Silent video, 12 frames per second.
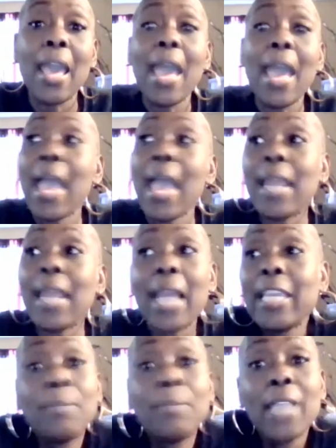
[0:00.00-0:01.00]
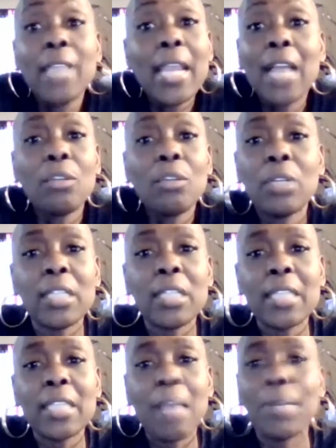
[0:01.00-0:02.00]
And I keep saying I don't
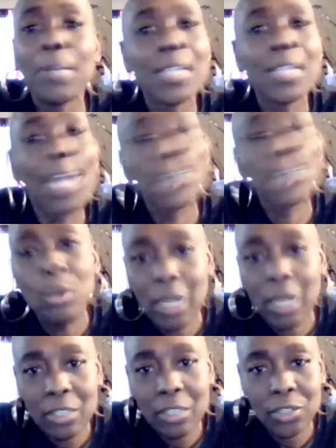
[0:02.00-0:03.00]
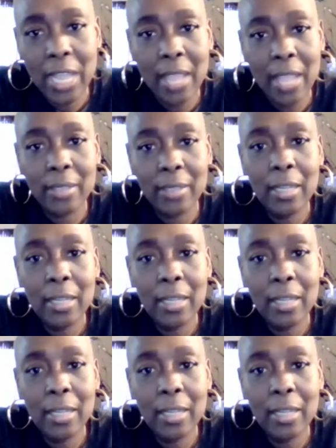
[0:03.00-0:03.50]
understand because I don't understand.